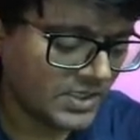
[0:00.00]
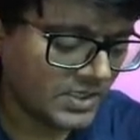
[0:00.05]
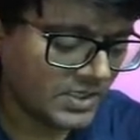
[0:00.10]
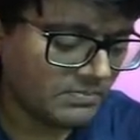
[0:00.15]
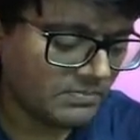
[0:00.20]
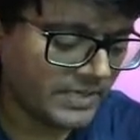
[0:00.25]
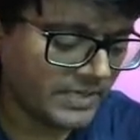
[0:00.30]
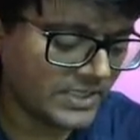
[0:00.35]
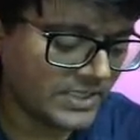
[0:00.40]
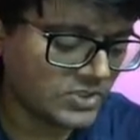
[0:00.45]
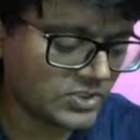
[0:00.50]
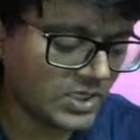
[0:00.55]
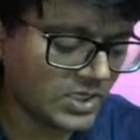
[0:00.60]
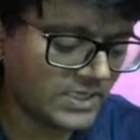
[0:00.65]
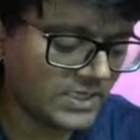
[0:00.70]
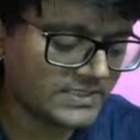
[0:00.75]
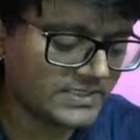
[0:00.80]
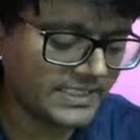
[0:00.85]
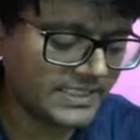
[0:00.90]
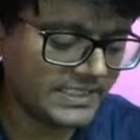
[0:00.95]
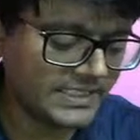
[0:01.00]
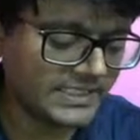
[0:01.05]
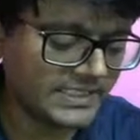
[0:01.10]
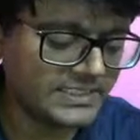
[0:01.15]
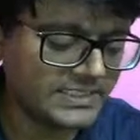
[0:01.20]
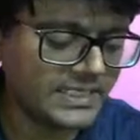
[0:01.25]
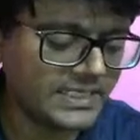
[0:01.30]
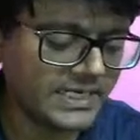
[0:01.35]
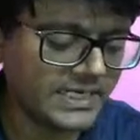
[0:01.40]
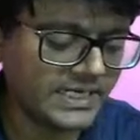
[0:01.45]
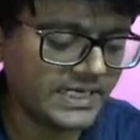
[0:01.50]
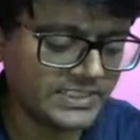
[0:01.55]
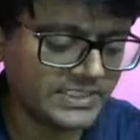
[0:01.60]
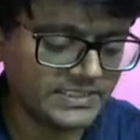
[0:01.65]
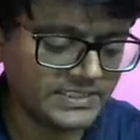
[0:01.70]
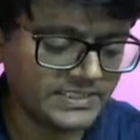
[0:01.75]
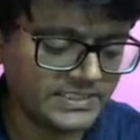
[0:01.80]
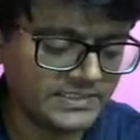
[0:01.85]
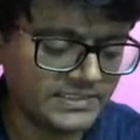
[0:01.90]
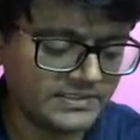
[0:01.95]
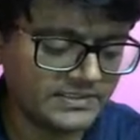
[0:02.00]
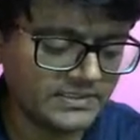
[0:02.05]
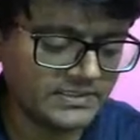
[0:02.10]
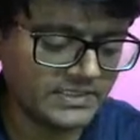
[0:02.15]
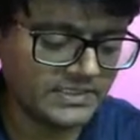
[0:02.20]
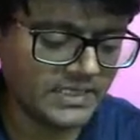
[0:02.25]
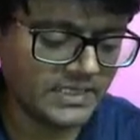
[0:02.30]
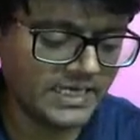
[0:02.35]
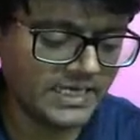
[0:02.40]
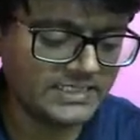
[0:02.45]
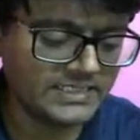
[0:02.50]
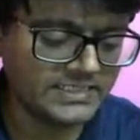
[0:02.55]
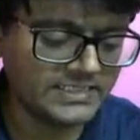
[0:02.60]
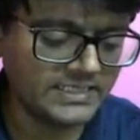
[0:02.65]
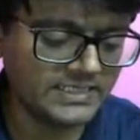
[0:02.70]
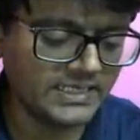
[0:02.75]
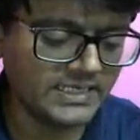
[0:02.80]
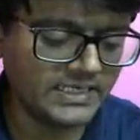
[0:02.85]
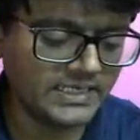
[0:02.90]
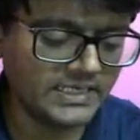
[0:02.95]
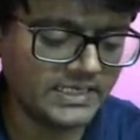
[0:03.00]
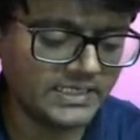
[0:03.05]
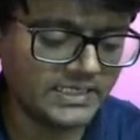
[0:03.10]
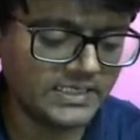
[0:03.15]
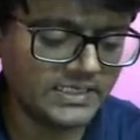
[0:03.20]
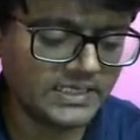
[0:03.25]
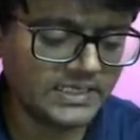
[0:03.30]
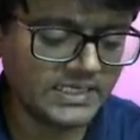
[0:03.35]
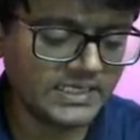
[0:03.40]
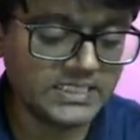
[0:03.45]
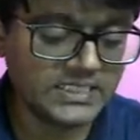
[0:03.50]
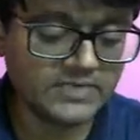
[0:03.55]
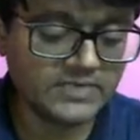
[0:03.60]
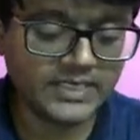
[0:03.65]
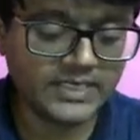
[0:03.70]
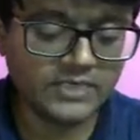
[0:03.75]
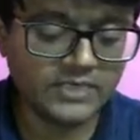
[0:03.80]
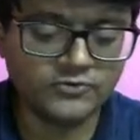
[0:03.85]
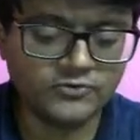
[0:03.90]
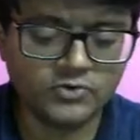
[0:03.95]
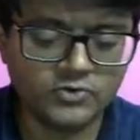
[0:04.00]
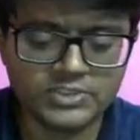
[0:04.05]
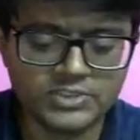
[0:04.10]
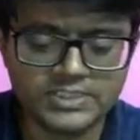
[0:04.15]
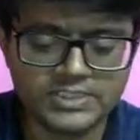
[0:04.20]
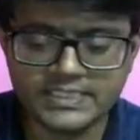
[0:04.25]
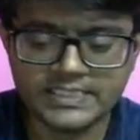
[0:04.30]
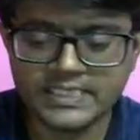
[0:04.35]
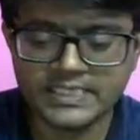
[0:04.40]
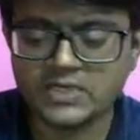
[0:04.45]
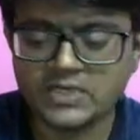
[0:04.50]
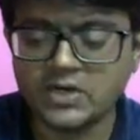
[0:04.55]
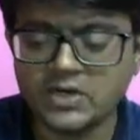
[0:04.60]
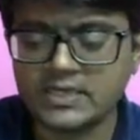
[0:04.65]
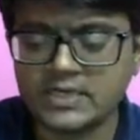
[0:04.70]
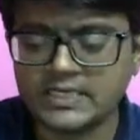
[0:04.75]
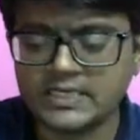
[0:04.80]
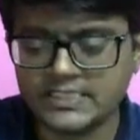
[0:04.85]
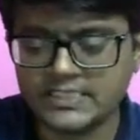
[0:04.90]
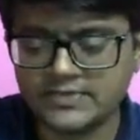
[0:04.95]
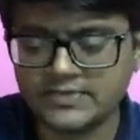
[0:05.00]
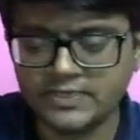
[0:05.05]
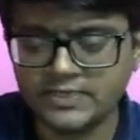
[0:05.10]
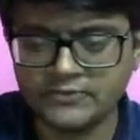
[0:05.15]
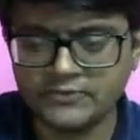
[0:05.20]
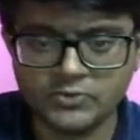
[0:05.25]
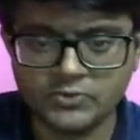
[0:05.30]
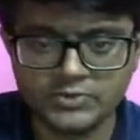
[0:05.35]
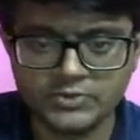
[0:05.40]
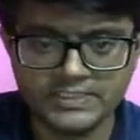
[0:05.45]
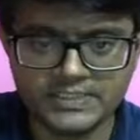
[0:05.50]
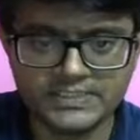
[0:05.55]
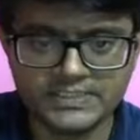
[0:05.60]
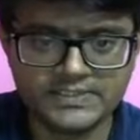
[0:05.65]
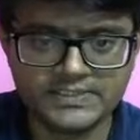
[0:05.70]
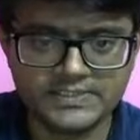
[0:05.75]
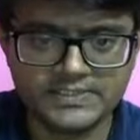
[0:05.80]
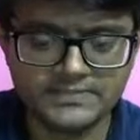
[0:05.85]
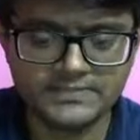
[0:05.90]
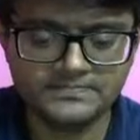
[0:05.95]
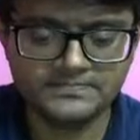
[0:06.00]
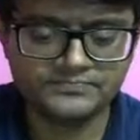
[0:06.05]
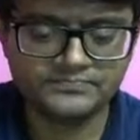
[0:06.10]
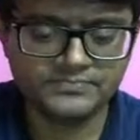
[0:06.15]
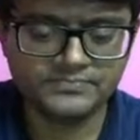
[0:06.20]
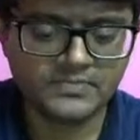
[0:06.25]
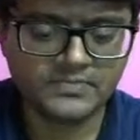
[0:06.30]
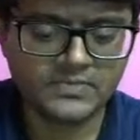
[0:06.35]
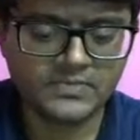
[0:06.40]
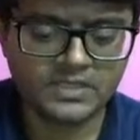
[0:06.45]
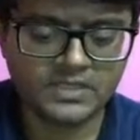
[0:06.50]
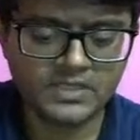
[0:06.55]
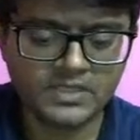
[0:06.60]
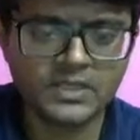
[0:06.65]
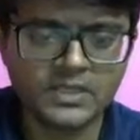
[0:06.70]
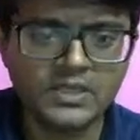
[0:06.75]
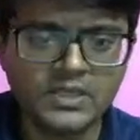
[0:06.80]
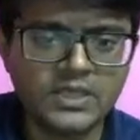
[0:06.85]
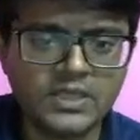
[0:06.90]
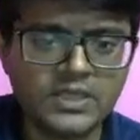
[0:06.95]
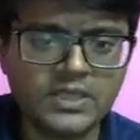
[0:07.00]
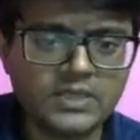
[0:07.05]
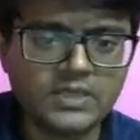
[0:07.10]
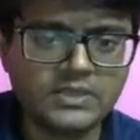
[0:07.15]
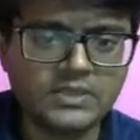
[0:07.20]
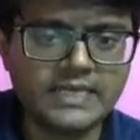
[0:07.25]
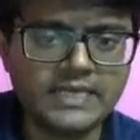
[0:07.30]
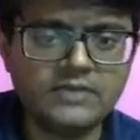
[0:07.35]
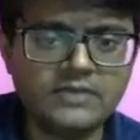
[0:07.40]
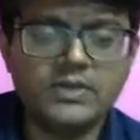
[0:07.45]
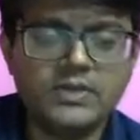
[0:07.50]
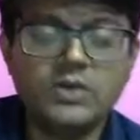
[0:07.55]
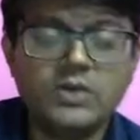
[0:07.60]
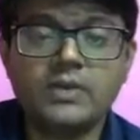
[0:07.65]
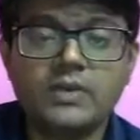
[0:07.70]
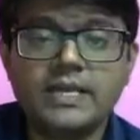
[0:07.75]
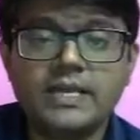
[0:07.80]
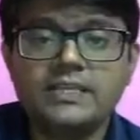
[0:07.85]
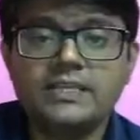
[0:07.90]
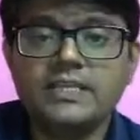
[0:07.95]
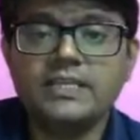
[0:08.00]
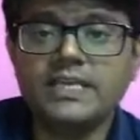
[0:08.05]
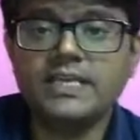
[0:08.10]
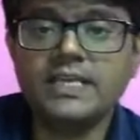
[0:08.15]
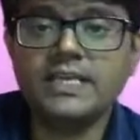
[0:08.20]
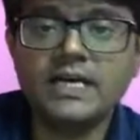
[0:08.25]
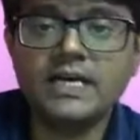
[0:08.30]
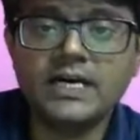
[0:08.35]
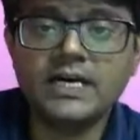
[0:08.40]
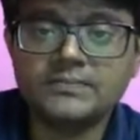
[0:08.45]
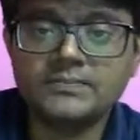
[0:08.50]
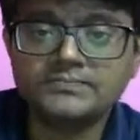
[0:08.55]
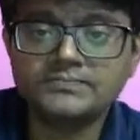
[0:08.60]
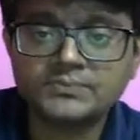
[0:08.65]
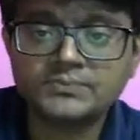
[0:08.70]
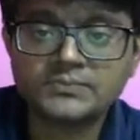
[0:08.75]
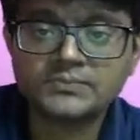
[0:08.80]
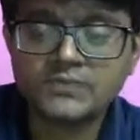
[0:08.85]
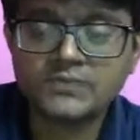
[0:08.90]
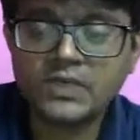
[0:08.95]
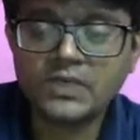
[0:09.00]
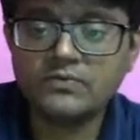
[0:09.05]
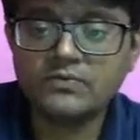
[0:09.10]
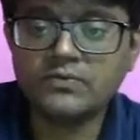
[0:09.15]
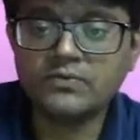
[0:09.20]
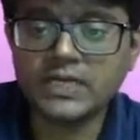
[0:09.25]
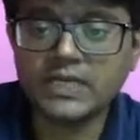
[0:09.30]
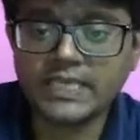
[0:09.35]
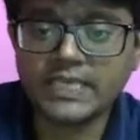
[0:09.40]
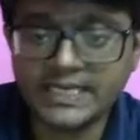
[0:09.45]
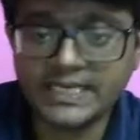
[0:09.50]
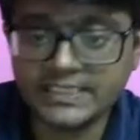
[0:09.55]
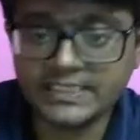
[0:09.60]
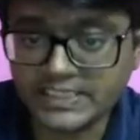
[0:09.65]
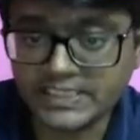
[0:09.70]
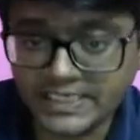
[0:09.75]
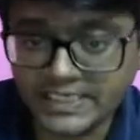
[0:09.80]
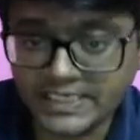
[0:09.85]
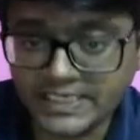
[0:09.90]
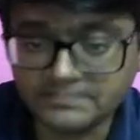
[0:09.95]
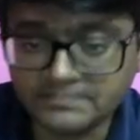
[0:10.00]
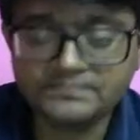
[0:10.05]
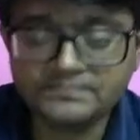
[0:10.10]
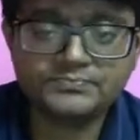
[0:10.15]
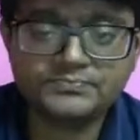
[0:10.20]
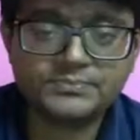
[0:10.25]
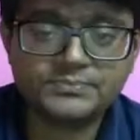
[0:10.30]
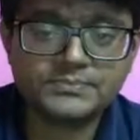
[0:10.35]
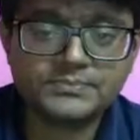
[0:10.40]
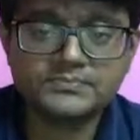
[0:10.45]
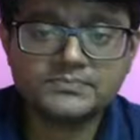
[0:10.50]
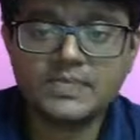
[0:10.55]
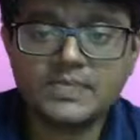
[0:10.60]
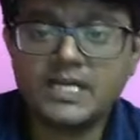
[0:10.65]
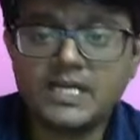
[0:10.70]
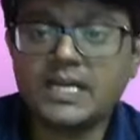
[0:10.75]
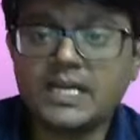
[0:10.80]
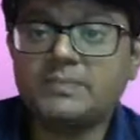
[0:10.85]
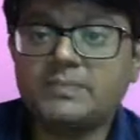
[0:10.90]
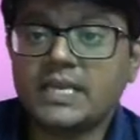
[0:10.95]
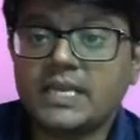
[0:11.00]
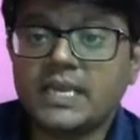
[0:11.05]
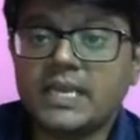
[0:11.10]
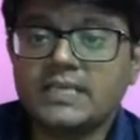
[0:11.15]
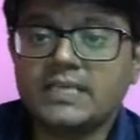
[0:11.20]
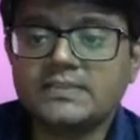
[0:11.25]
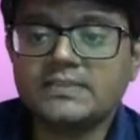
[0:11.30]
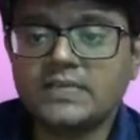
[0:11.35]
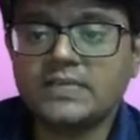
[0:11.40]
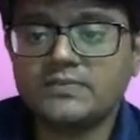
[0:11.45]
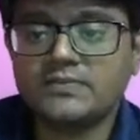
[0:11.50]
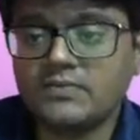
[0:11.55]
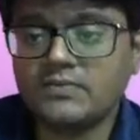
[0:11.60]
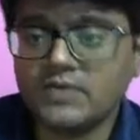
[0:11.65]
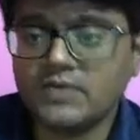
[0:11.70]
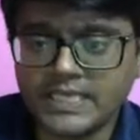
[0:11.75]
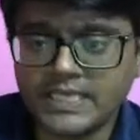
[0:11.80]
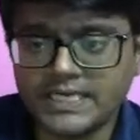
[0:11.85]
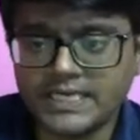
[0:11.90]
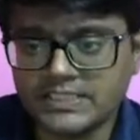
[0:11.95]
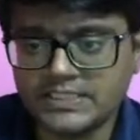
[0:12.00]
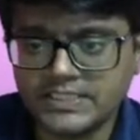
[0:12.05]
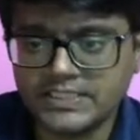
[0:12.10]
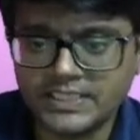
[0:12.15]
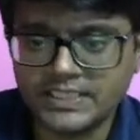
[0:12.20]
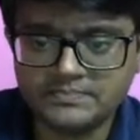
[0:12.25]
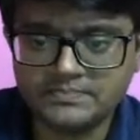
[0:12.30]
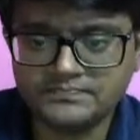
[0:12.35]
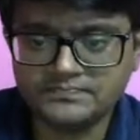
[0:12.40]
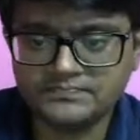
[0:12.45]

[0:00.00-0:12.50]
based on certain consideration as conservative forces and then non-conservative forces. Then we look at the work energy theorem and applications of the work energy theorem.